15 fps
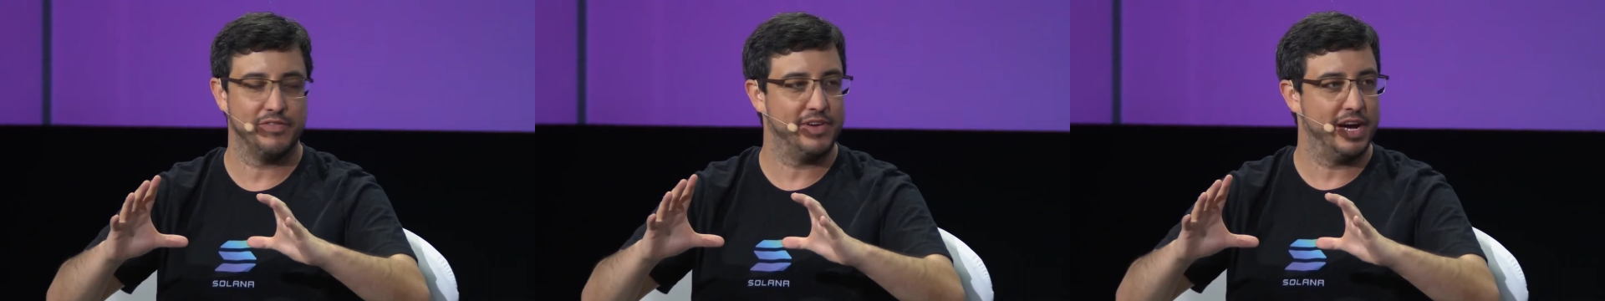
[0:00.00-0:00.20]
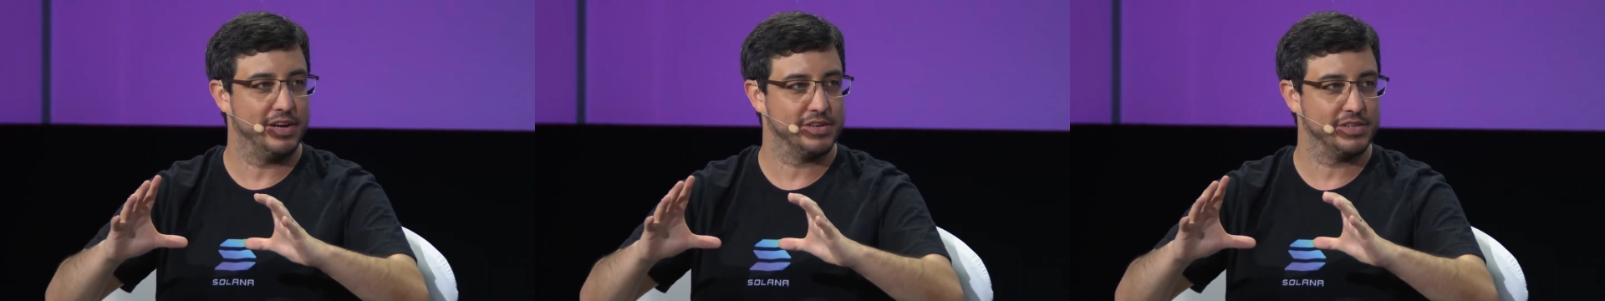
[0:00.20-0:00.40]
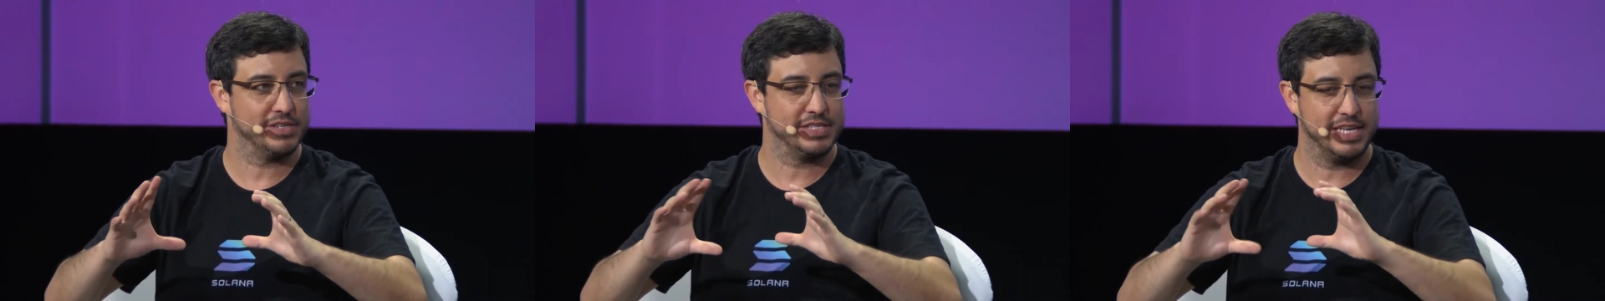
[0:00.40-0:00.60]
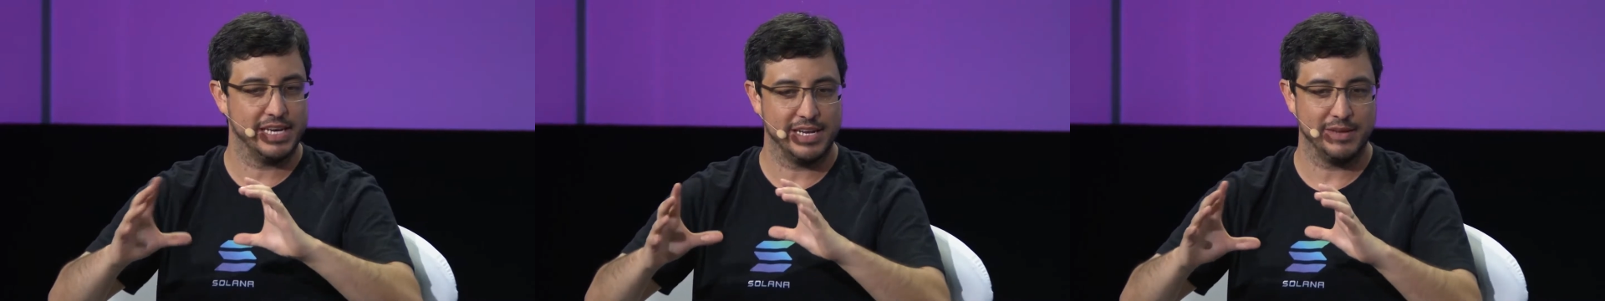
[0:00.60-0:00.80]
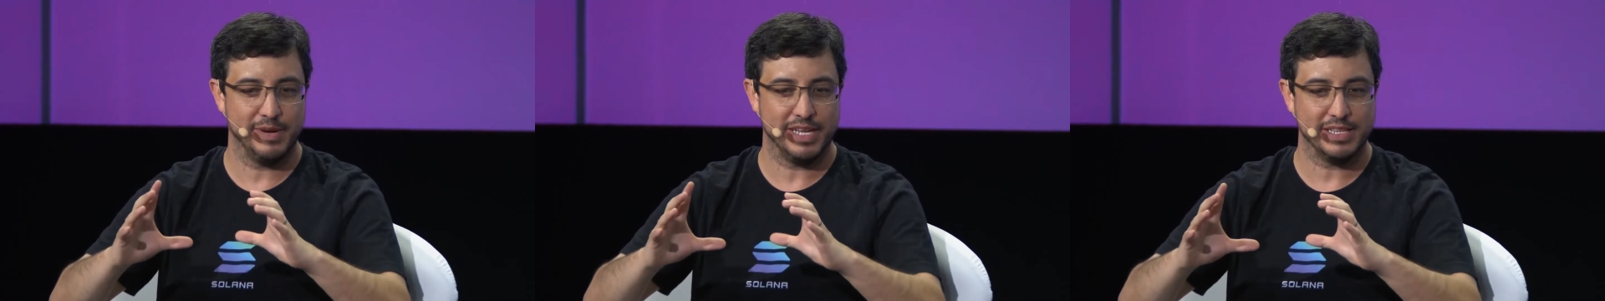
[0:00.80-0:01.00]
founders,
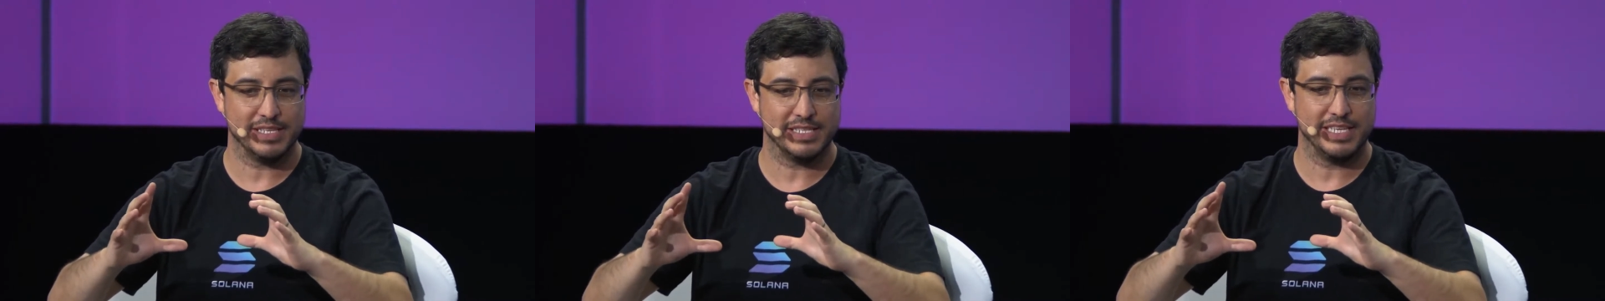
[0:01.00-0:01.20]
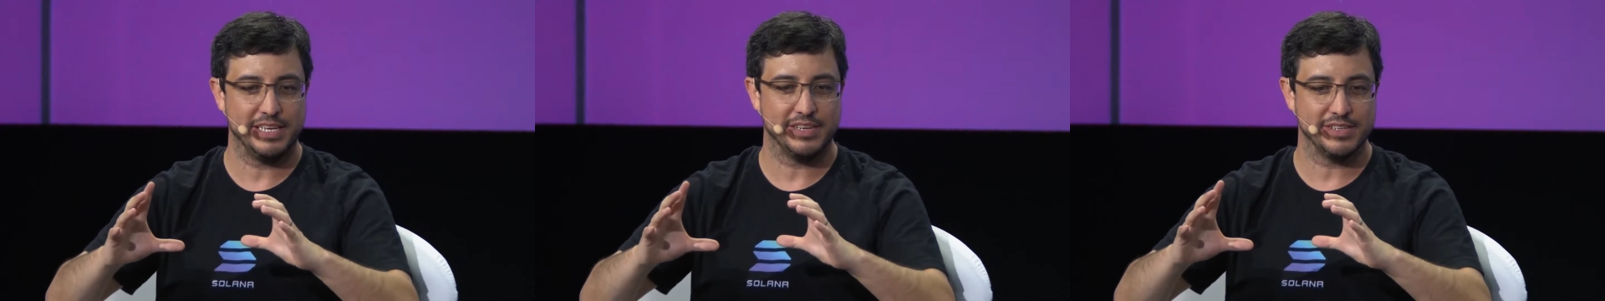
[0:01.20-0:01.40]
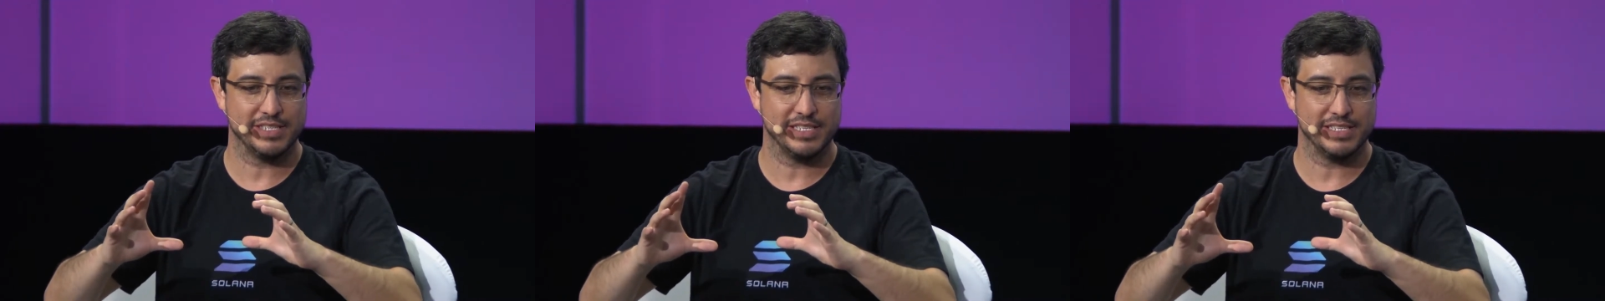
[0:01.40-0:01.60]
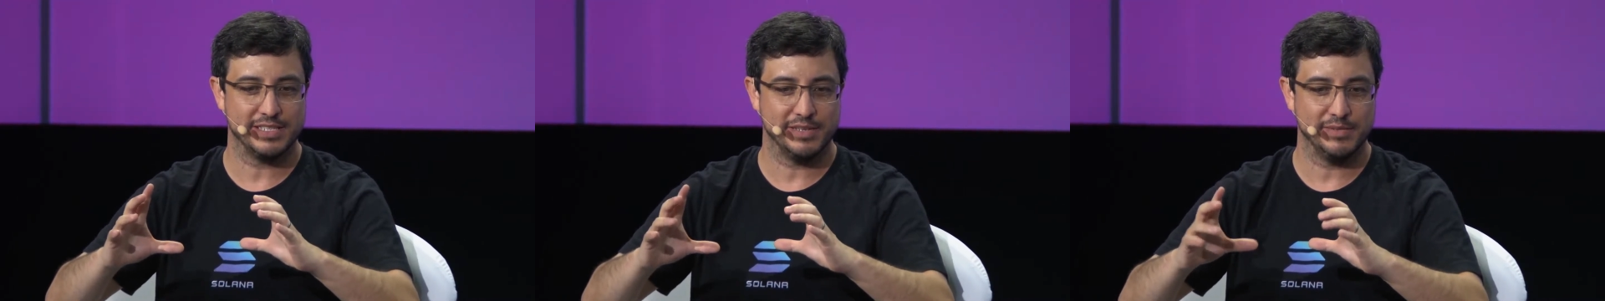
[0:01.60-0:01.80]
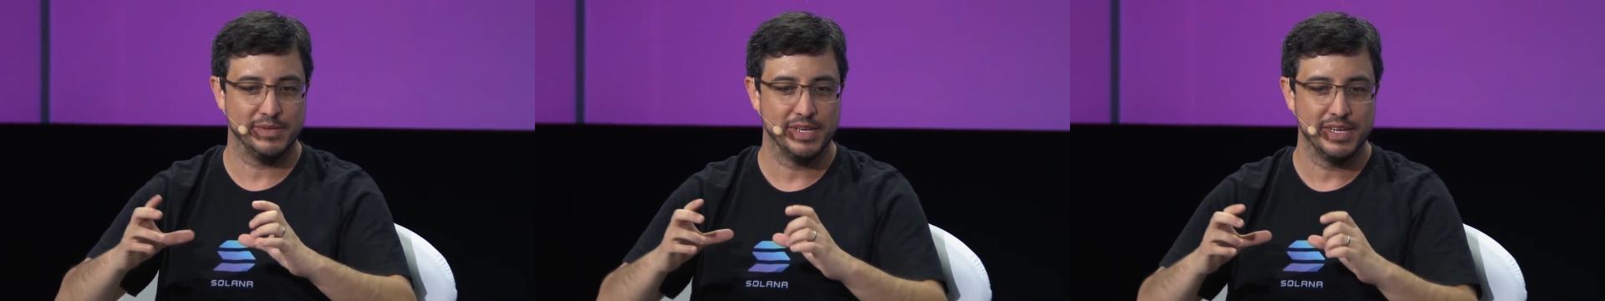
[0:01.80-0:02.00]
thinking about this
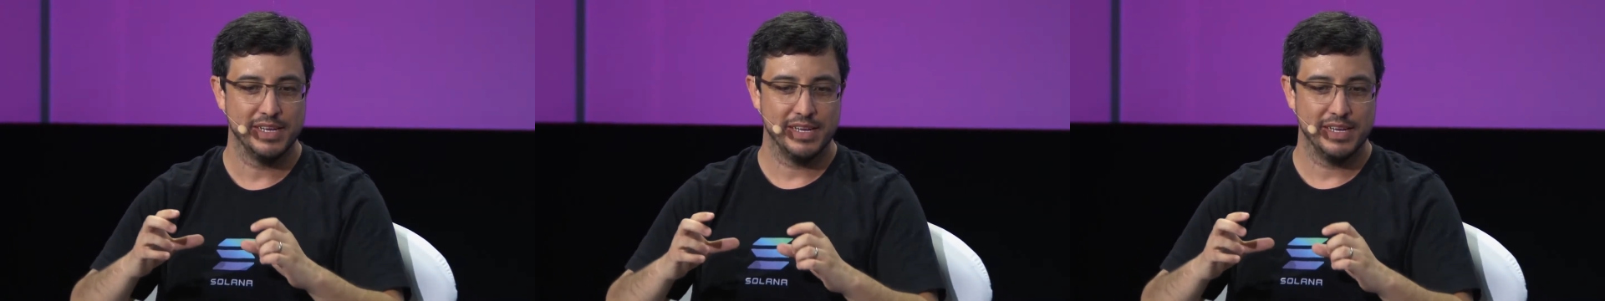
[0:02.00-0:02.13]
ecosystem.